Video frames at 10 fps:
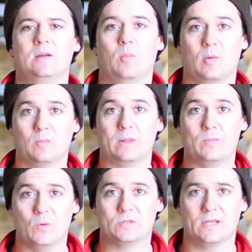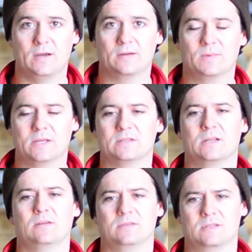probably more so because
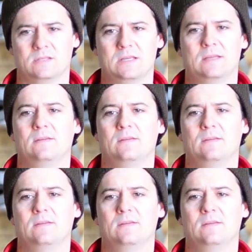I was